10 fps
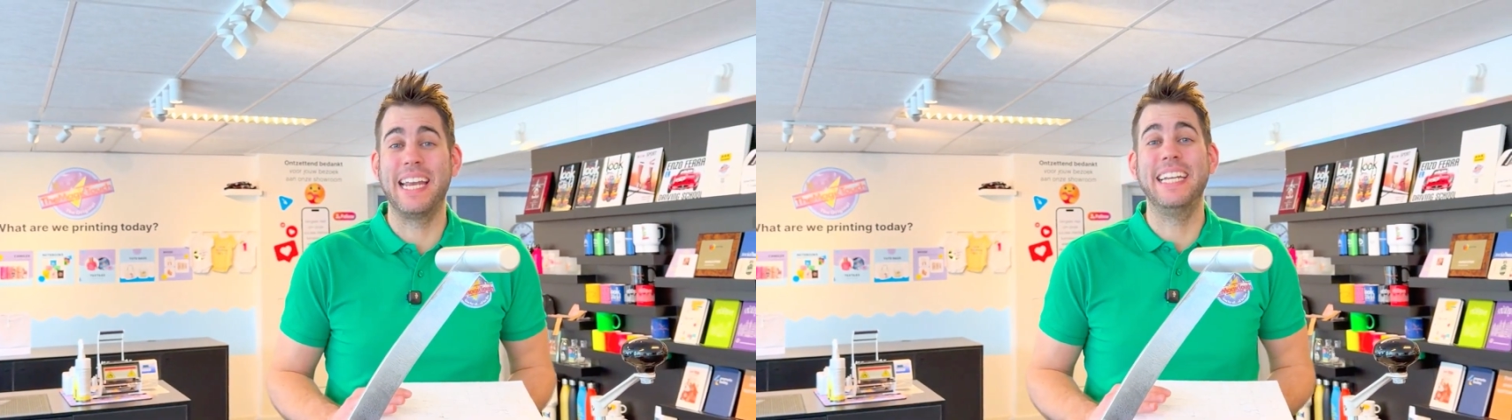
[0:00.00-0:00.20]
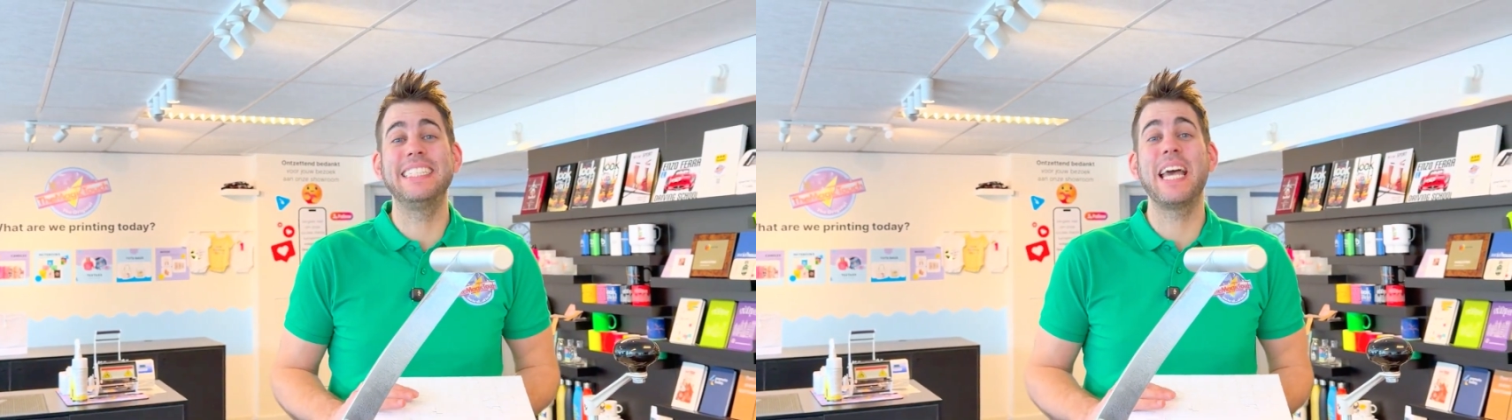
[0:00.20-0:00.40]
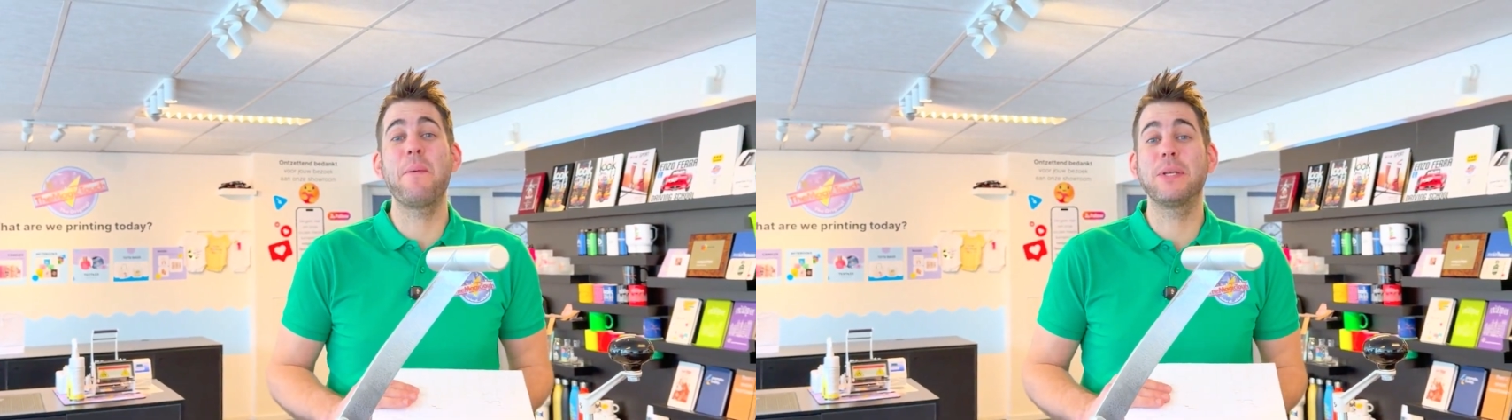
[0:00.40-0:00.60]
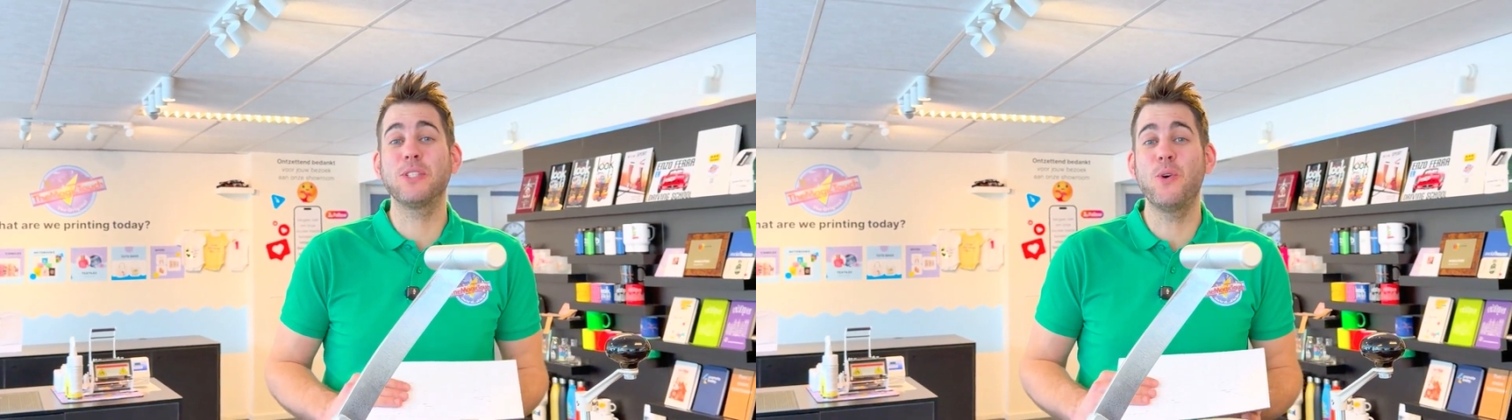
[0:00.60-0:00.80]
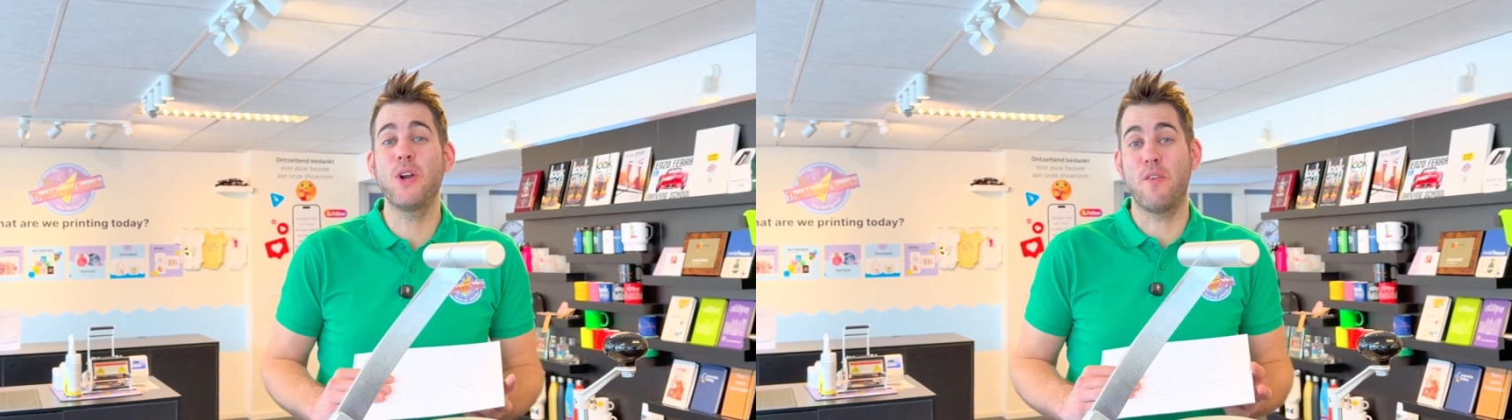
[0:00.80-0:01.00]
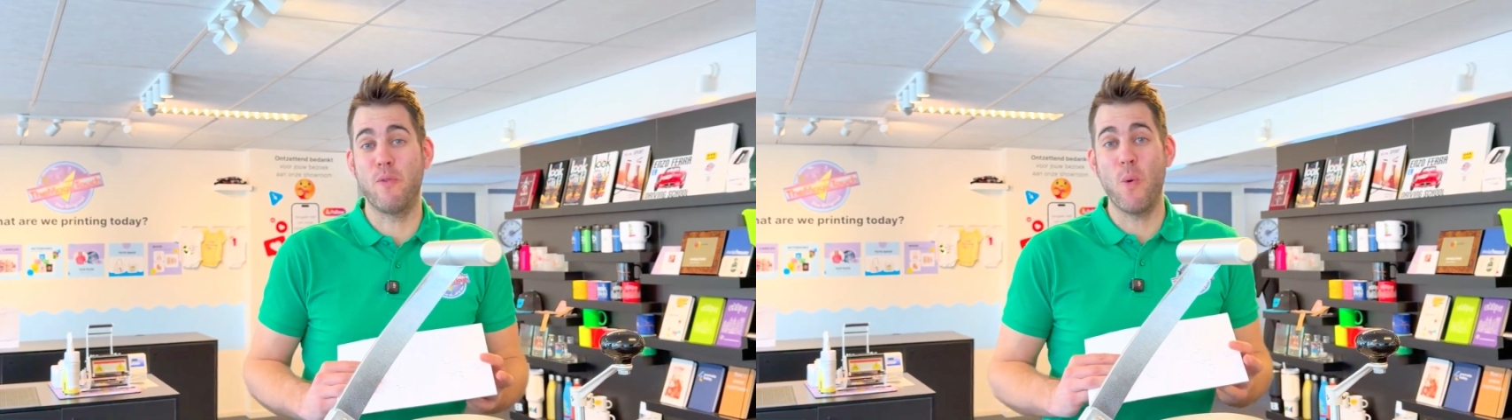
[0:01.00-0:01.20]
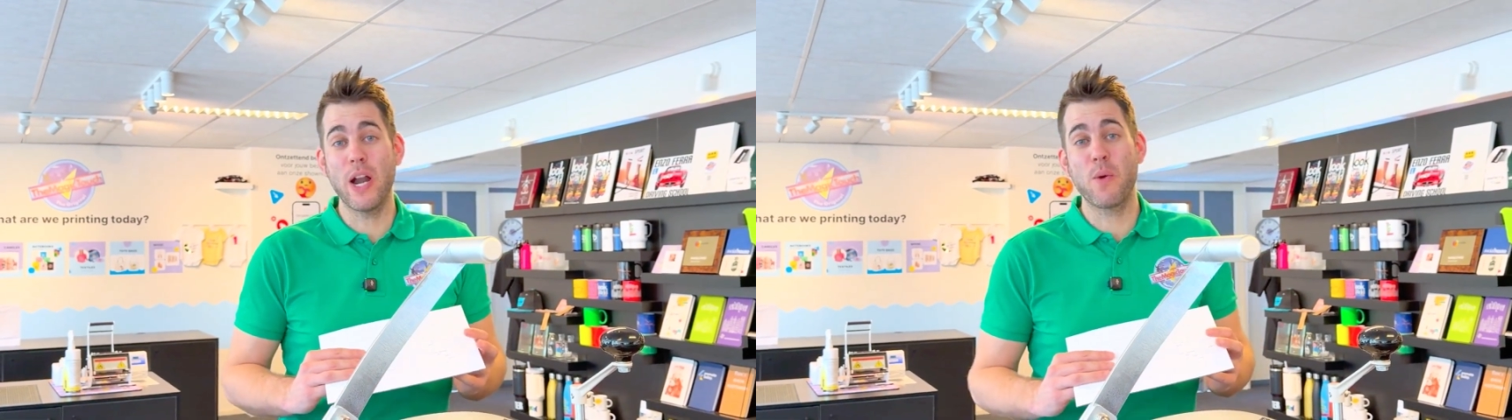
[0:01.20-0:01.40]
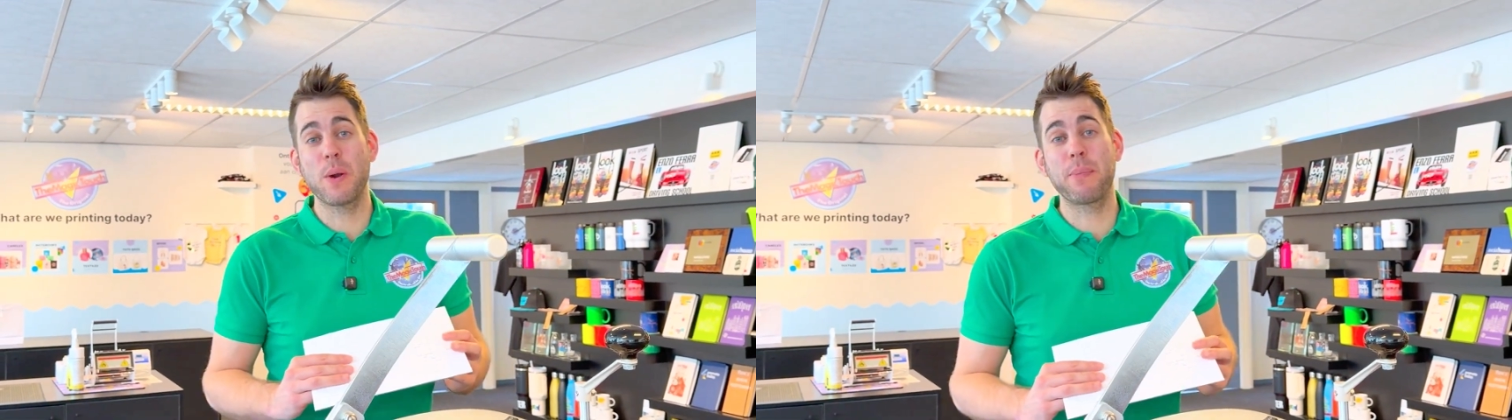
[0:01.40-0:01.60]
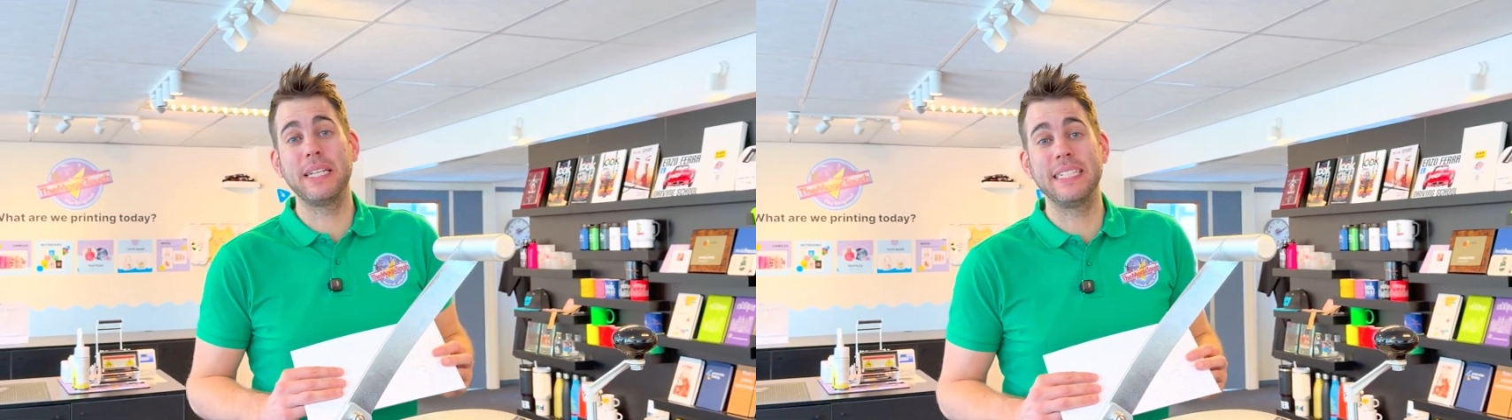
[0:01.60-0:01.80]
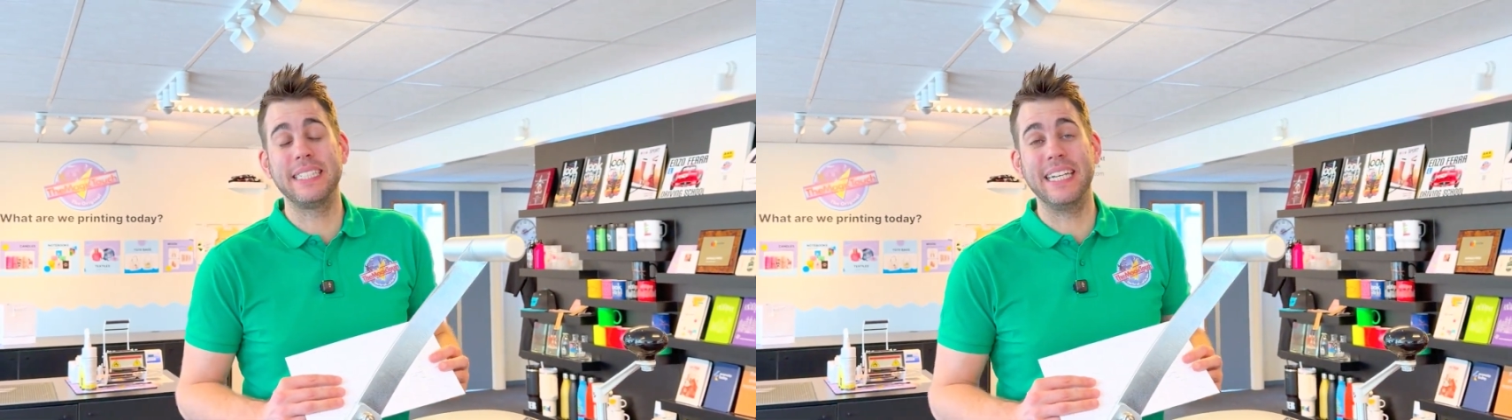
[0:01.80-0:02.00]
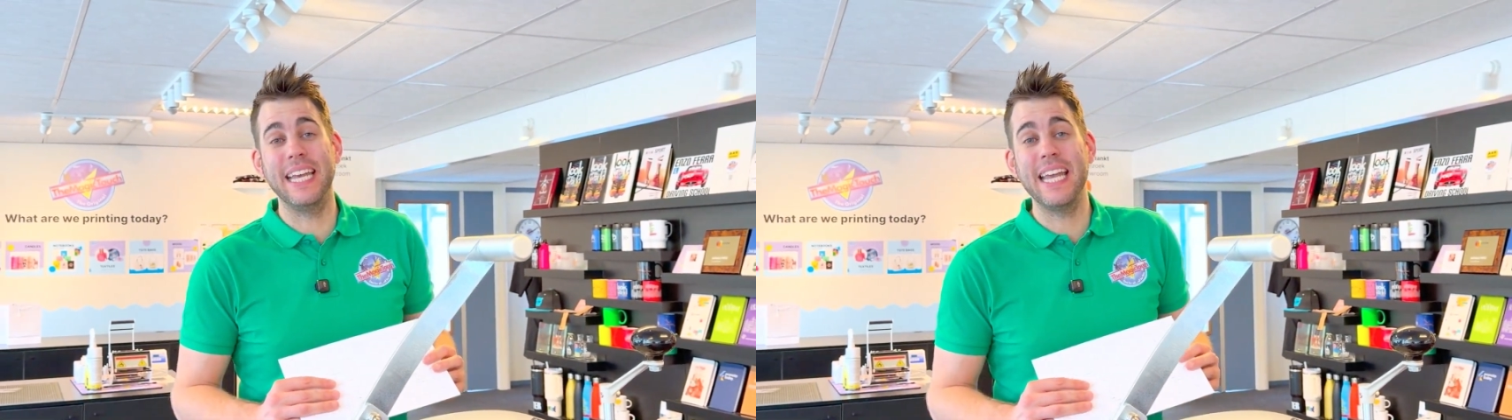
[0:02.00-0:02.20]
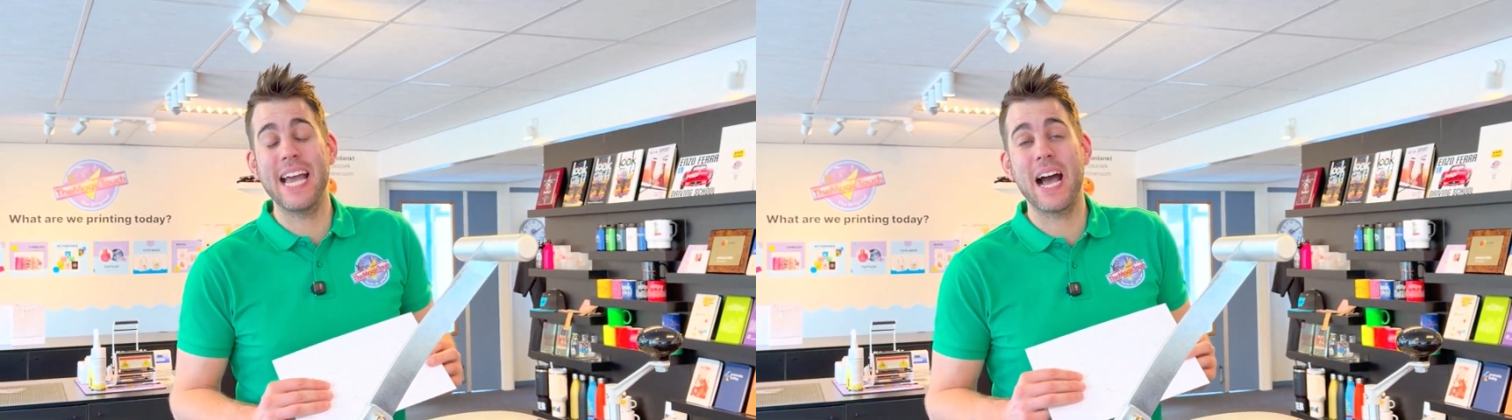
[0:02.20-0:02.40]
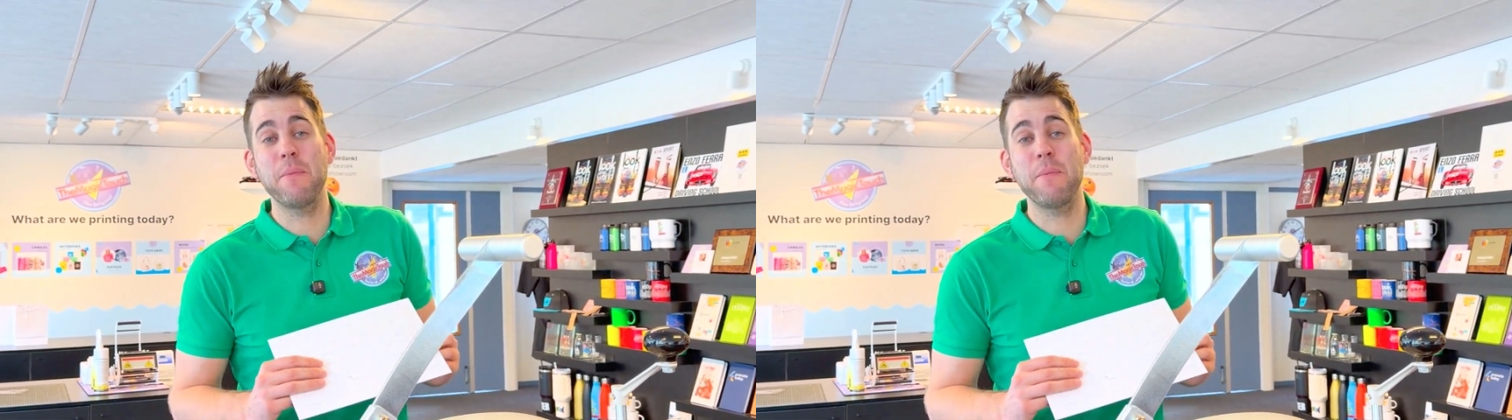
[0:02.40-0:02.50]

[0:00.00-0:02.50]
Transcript: In this episode of What Are We Printing Today,